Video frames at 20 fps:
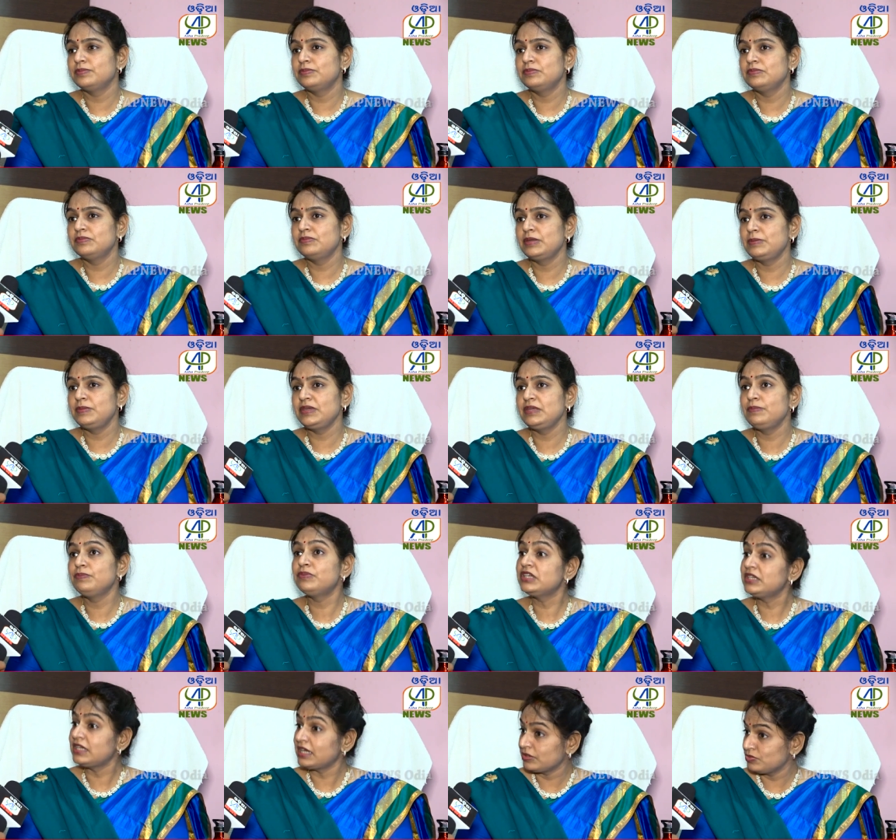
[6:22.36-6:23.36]
maybe
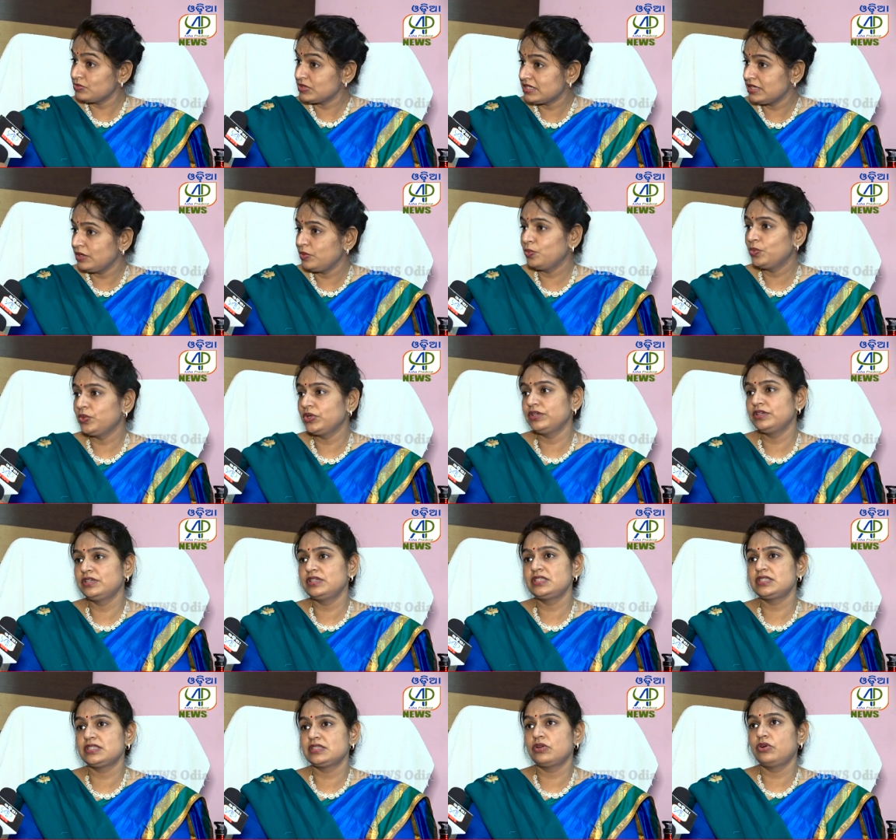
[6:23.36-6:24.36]
pronouncing
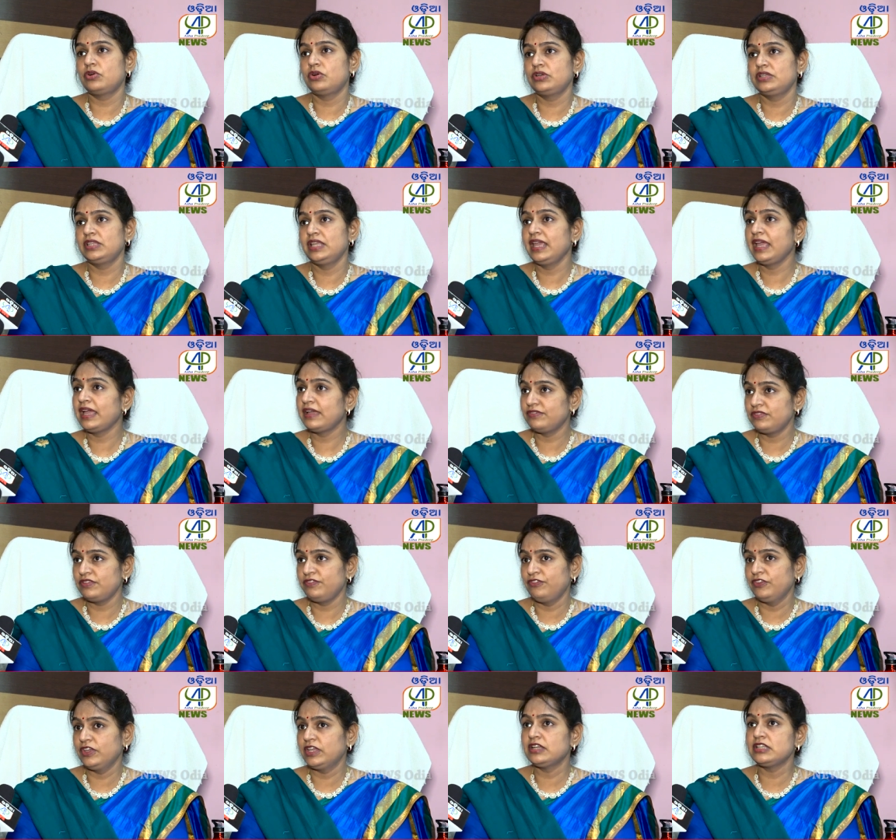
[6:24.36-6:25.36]
words, or they have
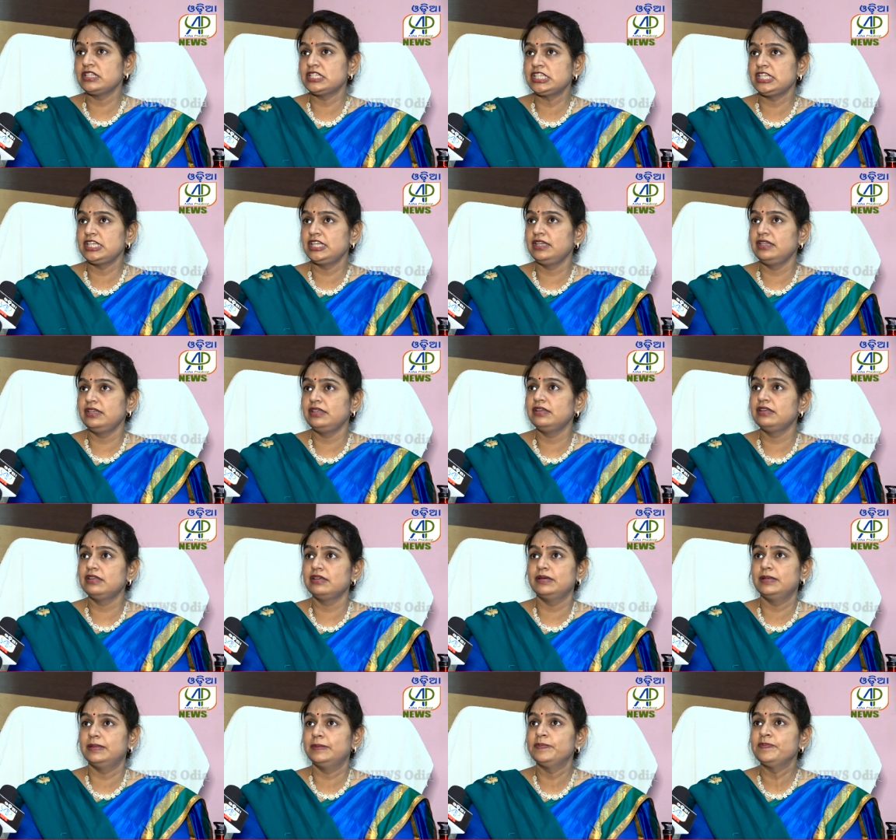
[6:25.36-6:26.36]
difficulty in
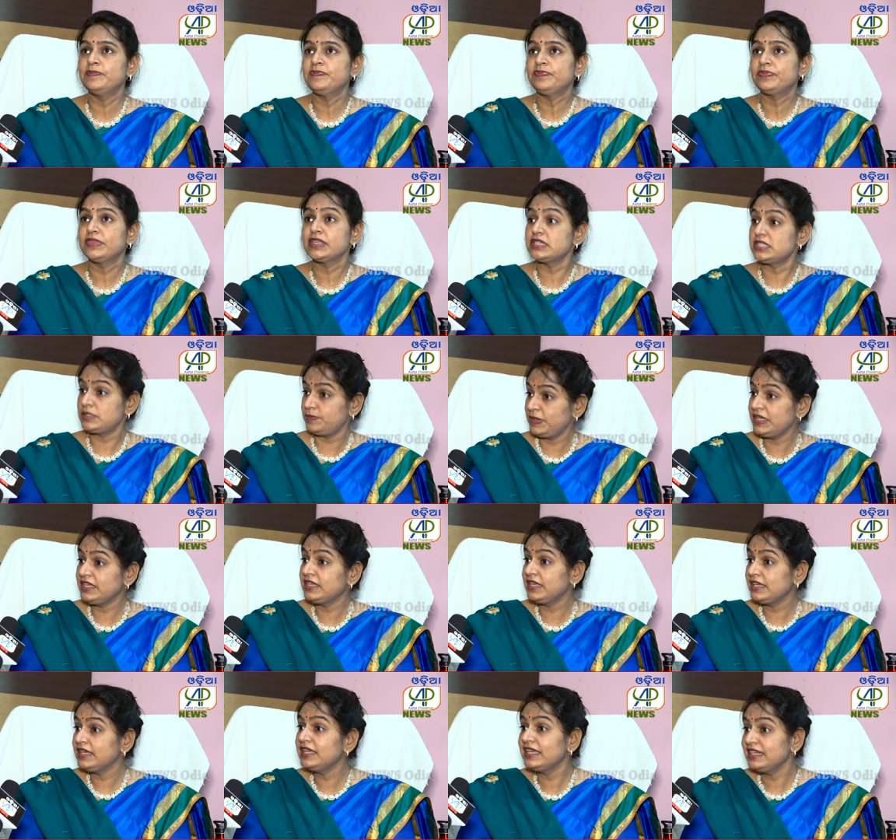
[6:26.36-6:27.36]

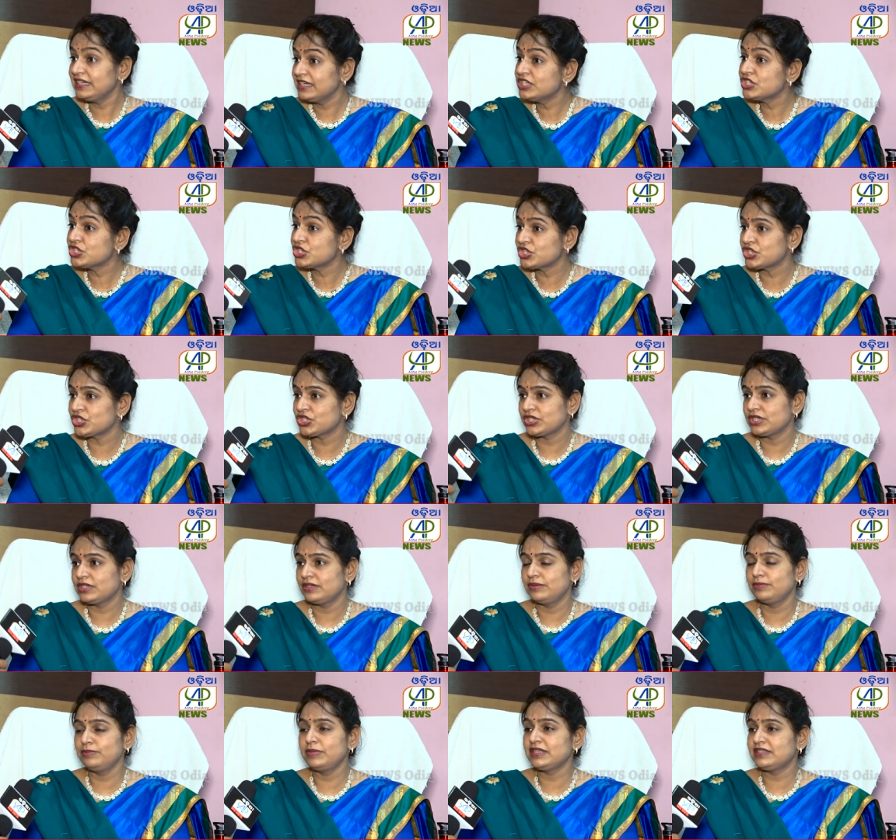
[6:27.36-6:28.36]
speaking English,
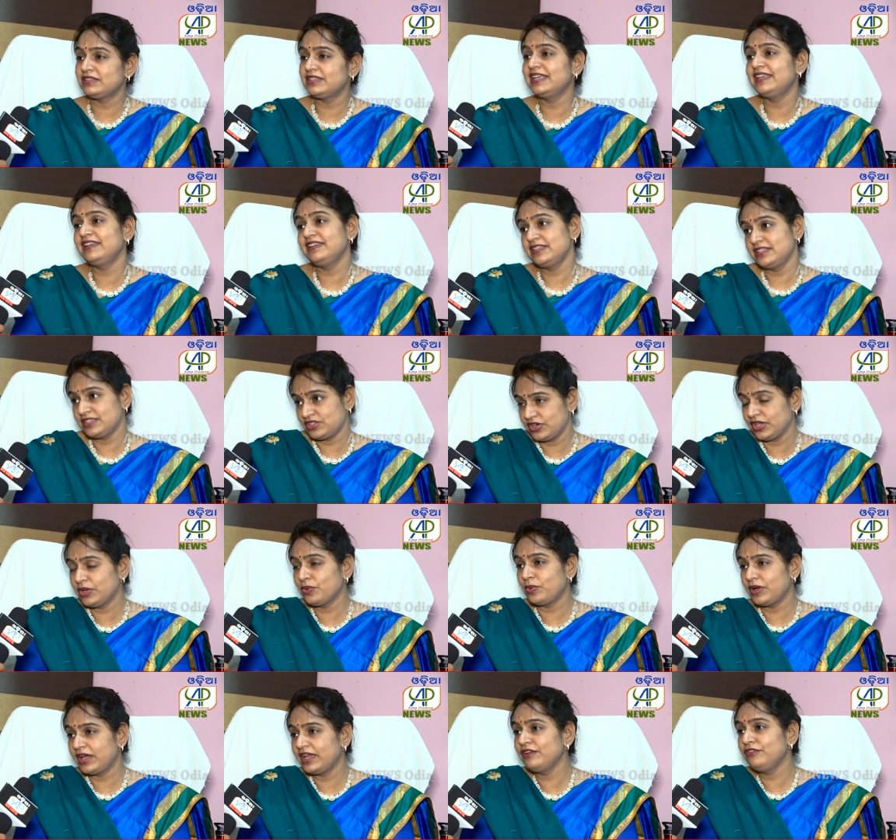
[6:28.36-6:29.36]
but then it's
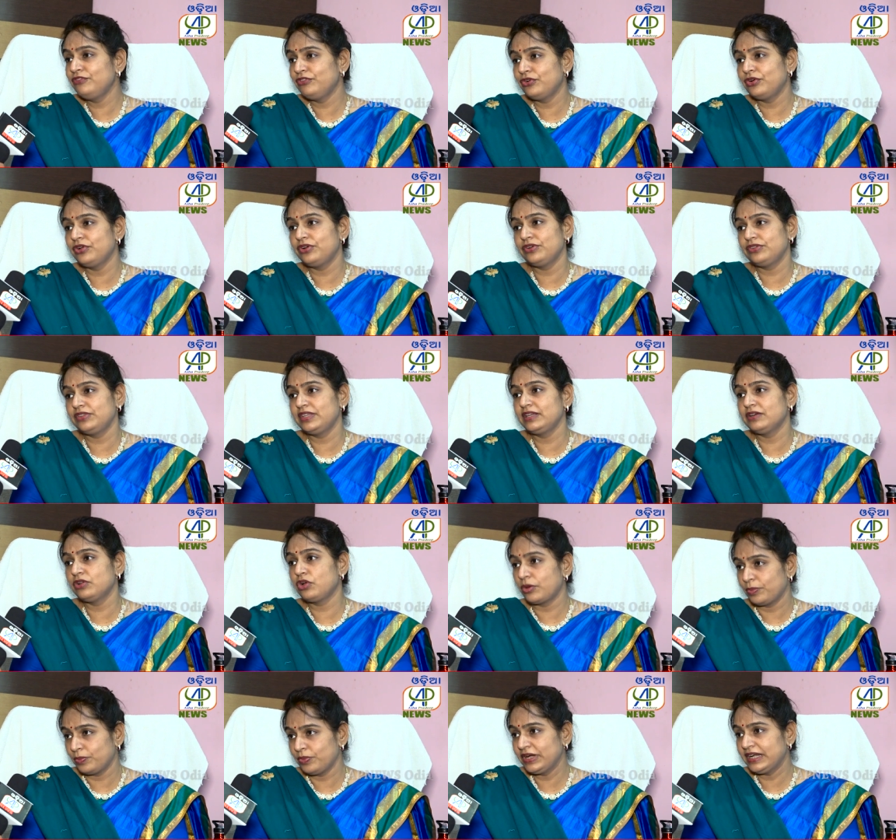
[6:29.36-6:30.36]
required for their
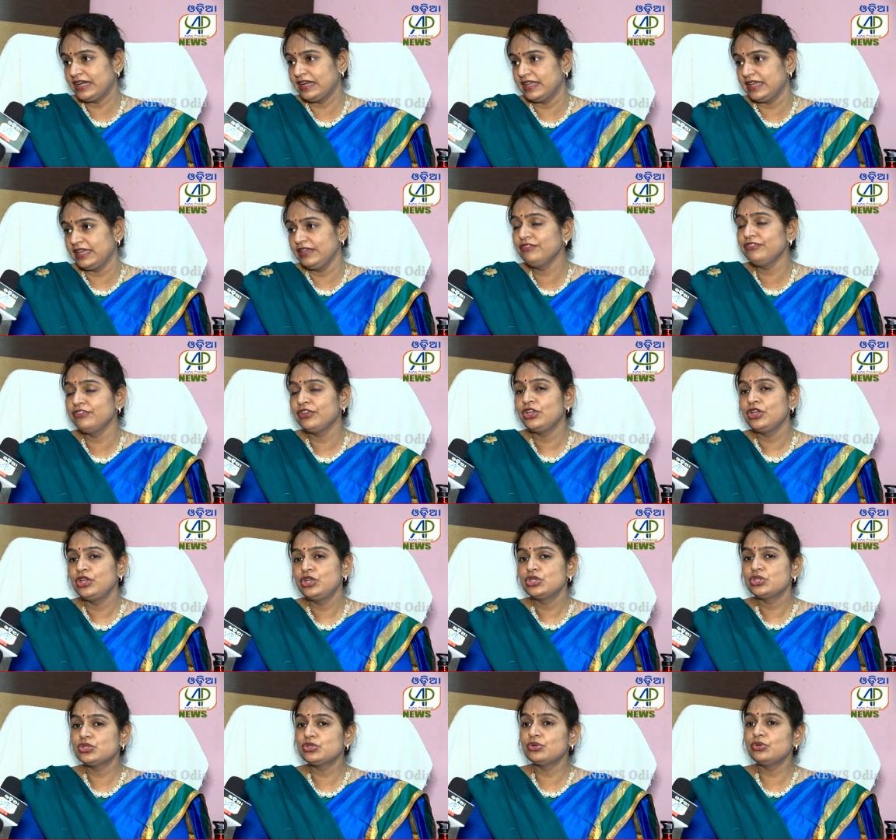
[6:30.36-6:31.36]
corporate life.
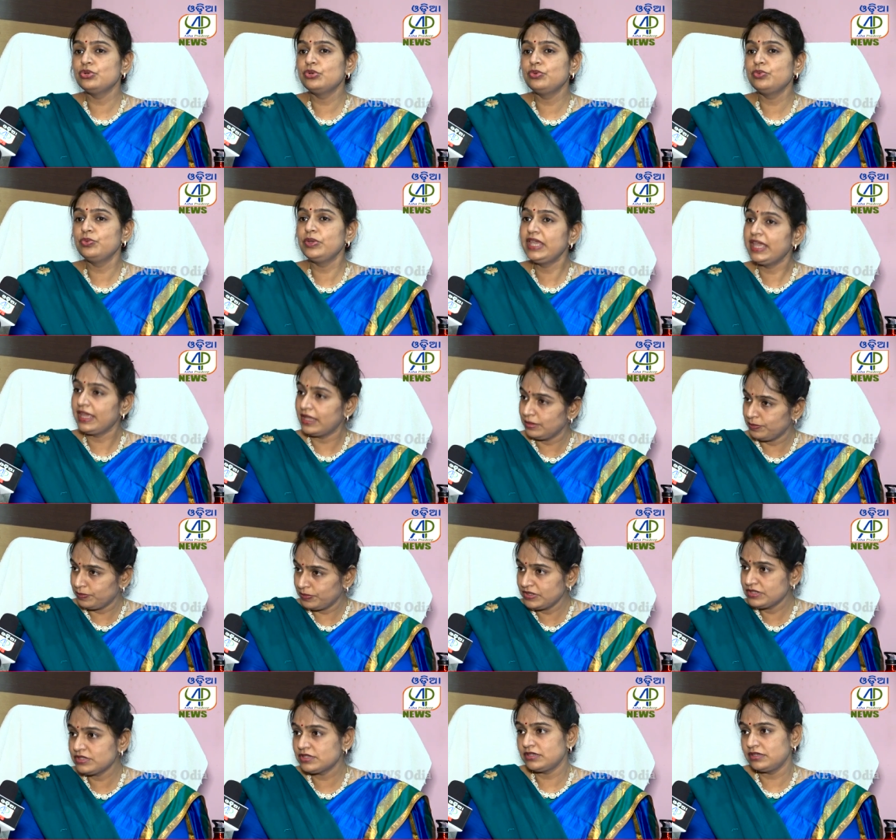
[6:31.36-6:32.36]
So we help
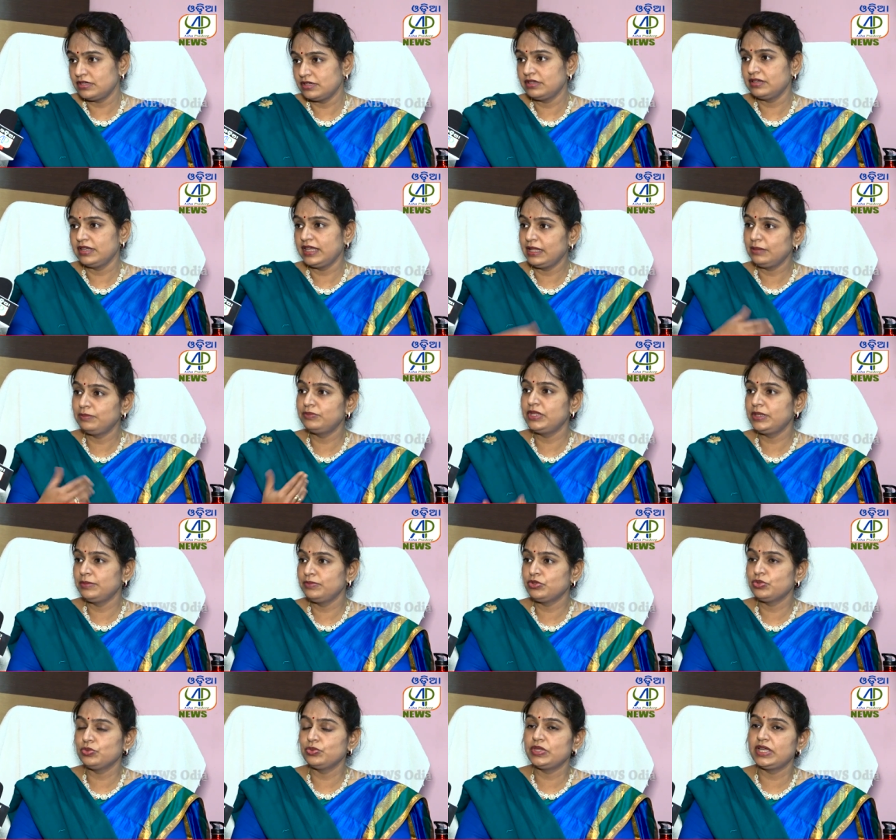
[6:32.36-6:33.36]

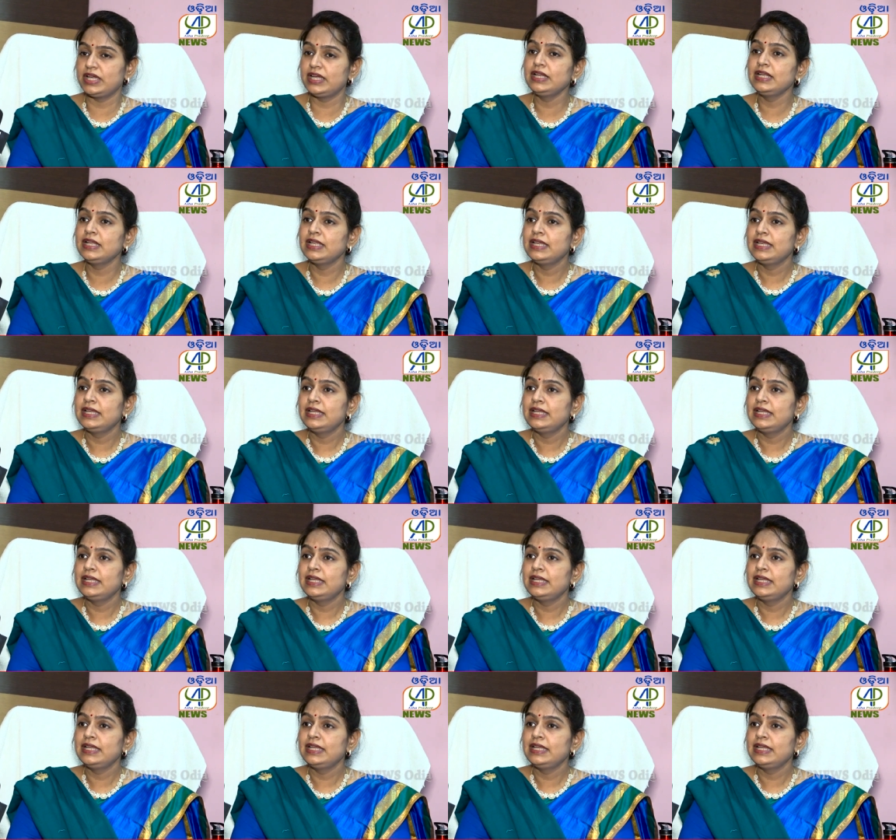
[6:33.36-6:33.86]
them through that.